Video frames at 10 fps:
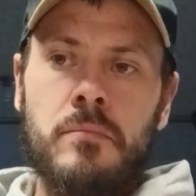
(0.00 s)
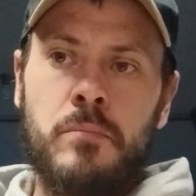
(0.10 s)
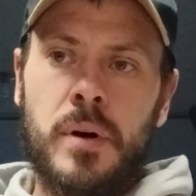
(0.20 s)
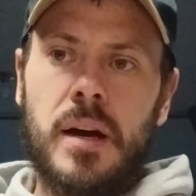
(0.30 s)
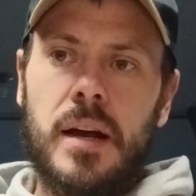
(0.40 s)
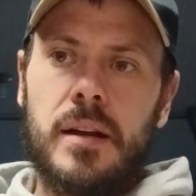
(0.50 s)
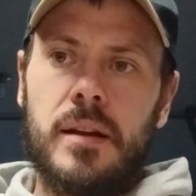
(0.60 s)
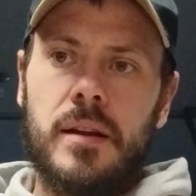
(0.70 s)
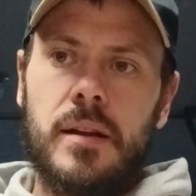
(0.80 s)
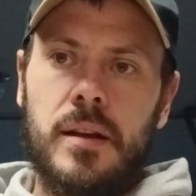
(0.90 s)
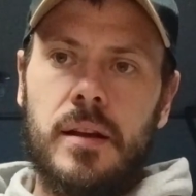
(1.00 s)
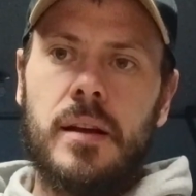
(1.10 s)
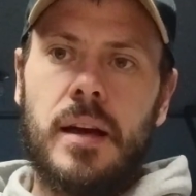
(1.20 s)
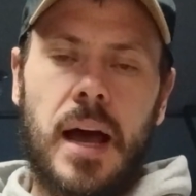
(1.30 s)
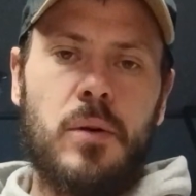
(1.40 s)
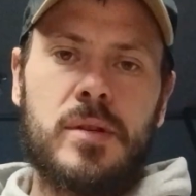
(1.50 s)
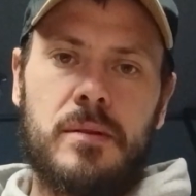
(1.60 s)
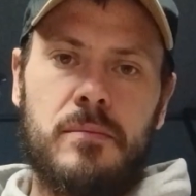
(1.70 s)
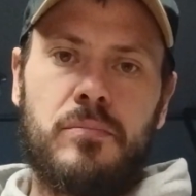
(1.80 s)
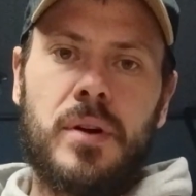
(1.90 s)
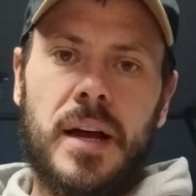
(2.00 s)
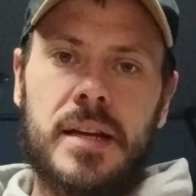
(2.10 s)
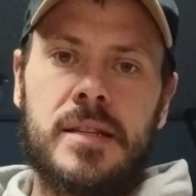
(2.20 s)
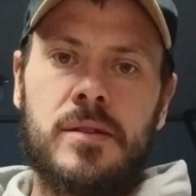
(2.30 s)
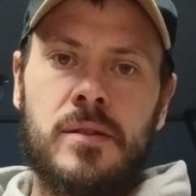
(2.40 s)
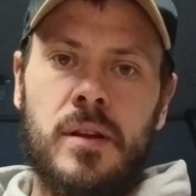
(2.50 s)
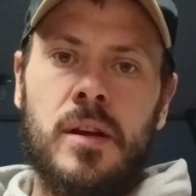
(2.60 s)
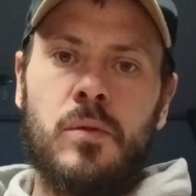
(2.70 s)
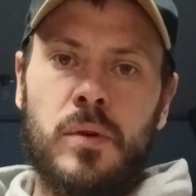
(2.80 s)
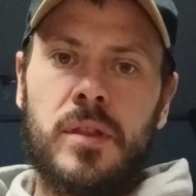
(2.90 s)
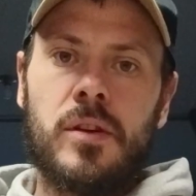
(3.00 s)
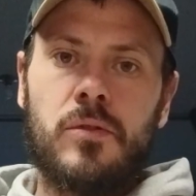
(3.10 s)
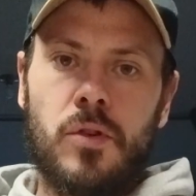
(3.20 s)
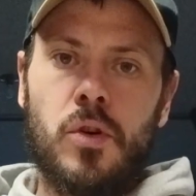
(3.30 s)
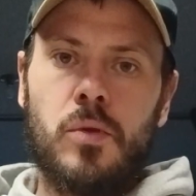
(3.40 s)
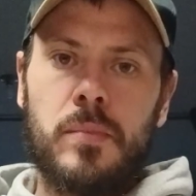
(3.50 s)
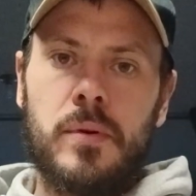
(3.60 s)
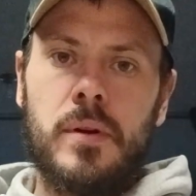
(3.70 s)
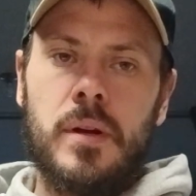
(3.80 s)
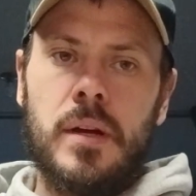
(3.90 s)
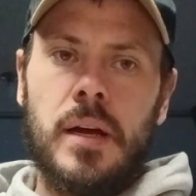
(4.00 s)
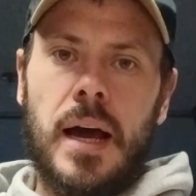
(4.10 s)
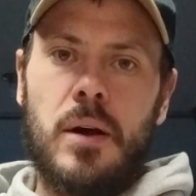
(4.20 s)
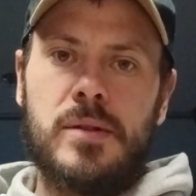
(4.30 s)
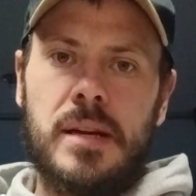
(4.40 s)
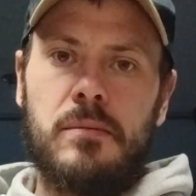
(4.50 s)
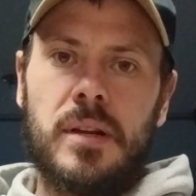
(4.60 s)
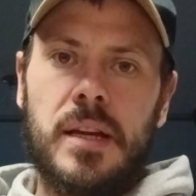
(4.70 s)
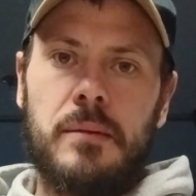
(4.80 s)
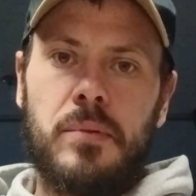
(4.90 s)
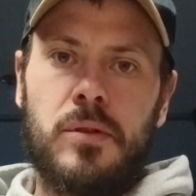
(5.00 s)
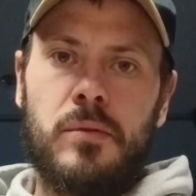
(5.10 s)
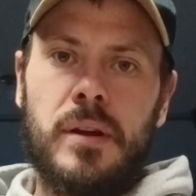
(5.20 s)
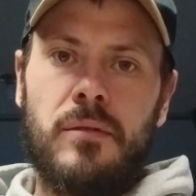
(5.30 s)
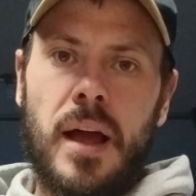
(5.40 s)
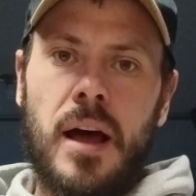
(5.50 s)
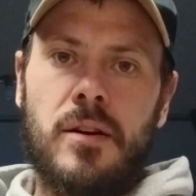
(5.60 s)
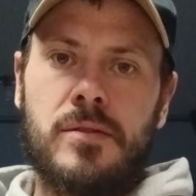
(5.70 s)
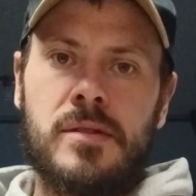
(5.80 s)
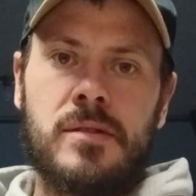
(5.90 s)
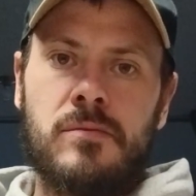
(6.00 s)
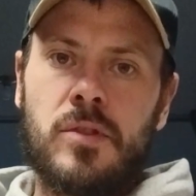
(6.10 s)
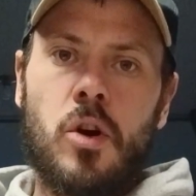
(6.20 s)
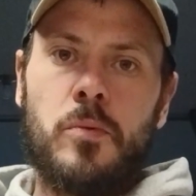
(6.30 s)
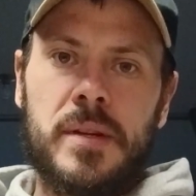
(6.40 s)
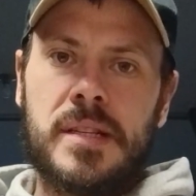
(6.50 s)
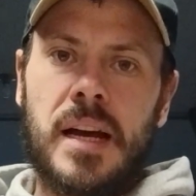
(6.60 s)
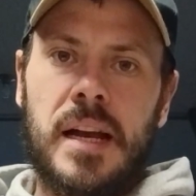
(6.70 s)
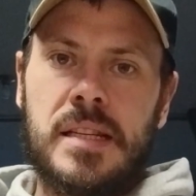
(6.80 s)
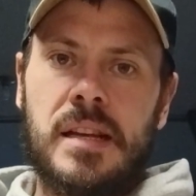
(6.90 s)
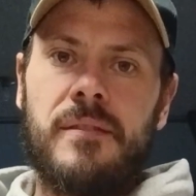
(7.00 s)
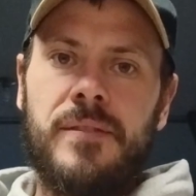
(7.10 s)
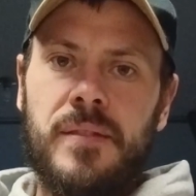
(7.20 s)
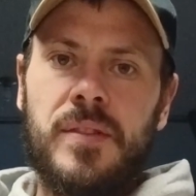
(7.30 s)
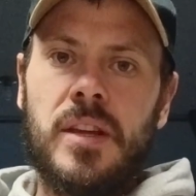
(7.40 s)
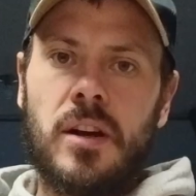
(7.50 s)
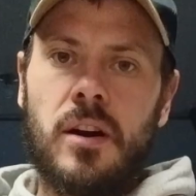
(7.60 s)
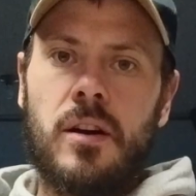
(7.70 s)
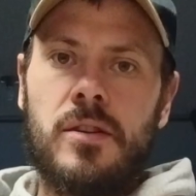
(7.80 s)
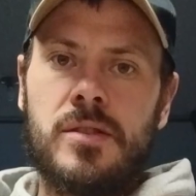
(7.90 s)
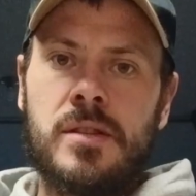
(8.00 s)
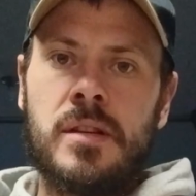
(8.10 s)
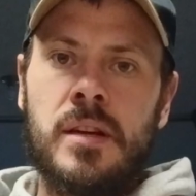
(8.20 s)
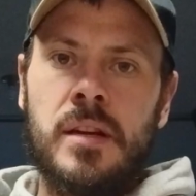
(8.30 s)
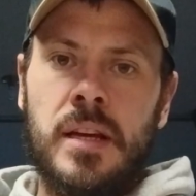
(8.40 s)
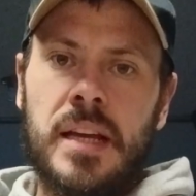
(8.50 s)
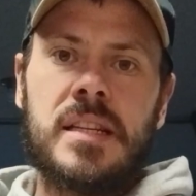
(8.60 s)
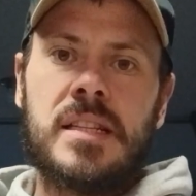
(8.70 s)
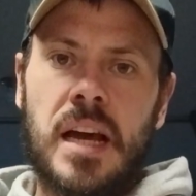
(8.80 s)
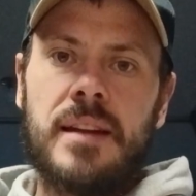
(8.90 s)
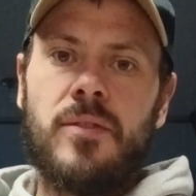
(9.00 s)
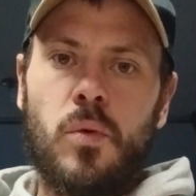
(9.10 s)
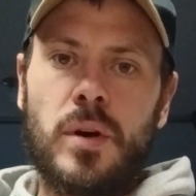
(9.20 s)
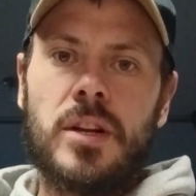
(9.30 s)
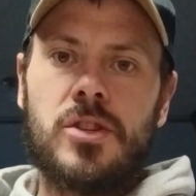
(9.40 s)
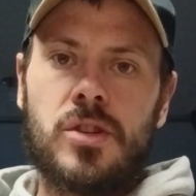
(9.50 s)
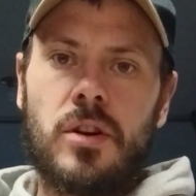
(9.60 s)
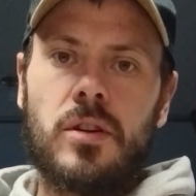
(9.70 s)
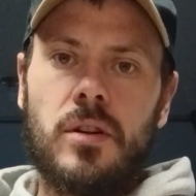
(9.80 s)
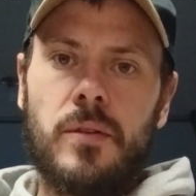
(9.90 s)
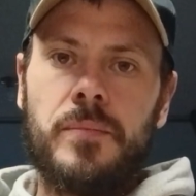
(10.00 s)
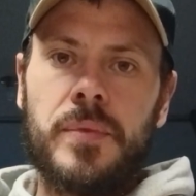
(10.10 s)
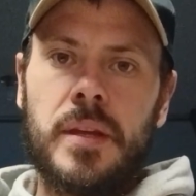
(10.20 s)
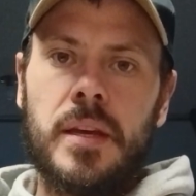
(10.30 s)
but I was impressed with the group. I was able to keep 3 rounds with open sights at 50 yards inside of a 1 inch circle.